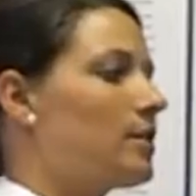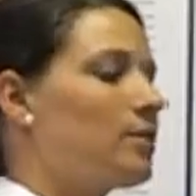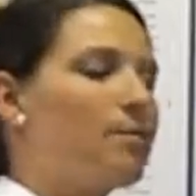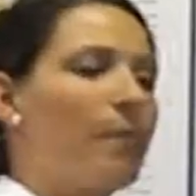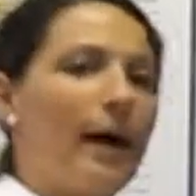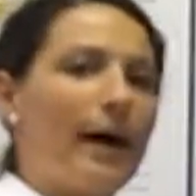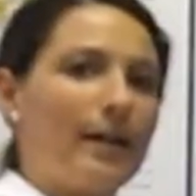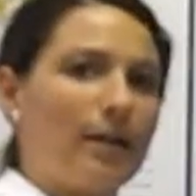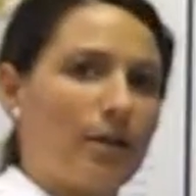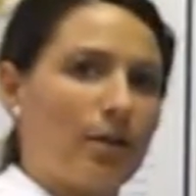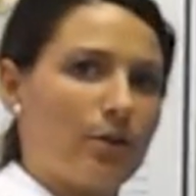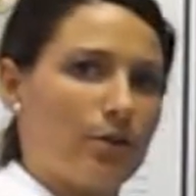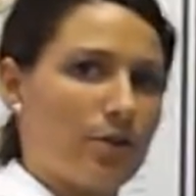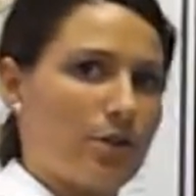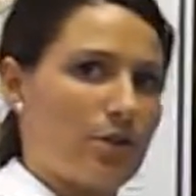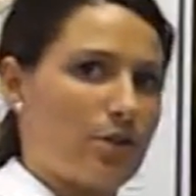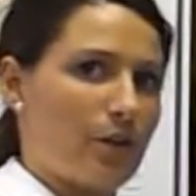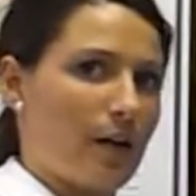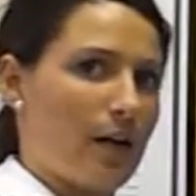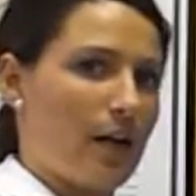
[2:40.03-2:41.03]
the spine go
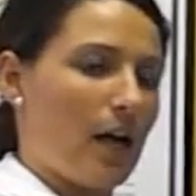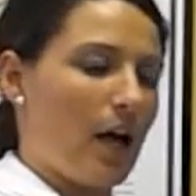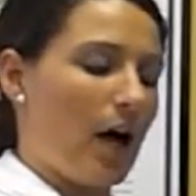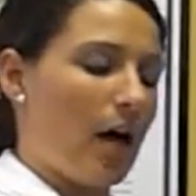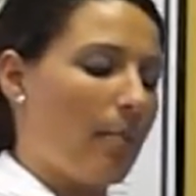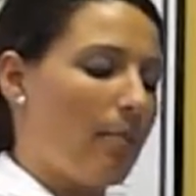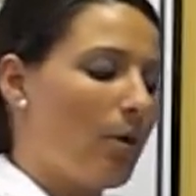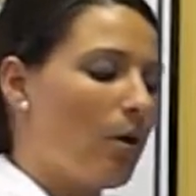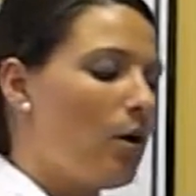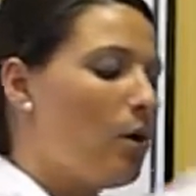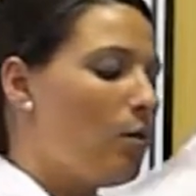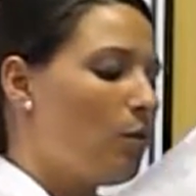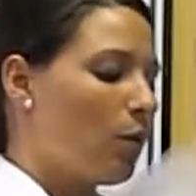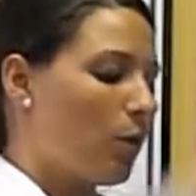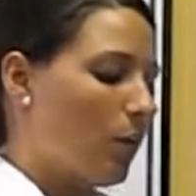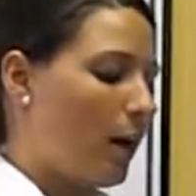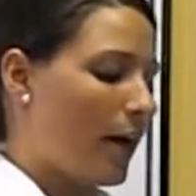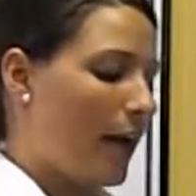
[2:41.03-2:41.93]
straight up. Well,